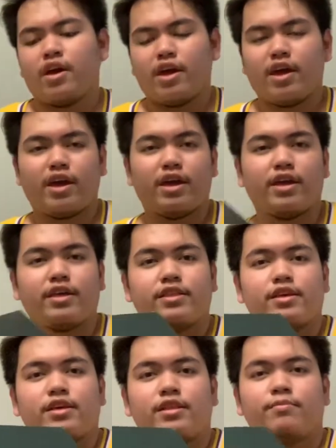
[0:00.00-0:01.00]
and
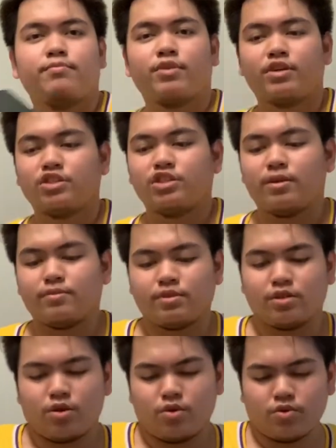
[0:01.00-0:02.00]
LeBron James
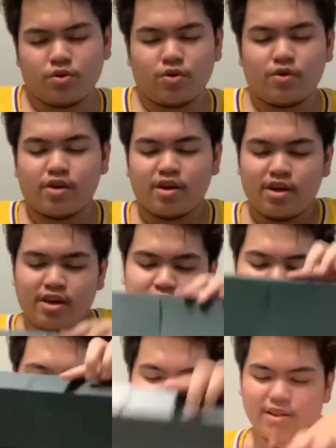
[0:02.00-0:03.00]
logo
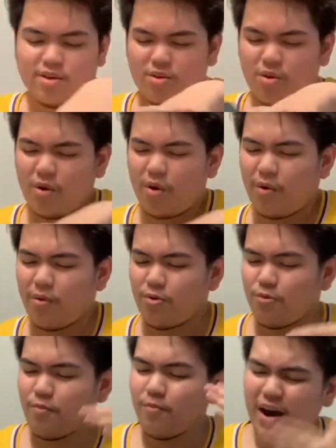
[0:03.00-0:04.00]
and oh
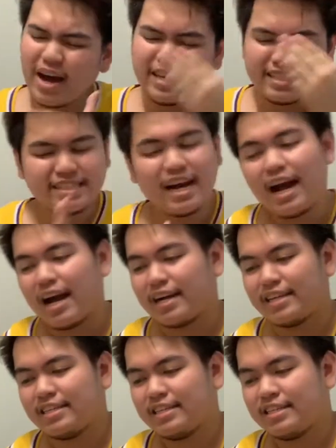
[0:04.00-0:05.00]
my god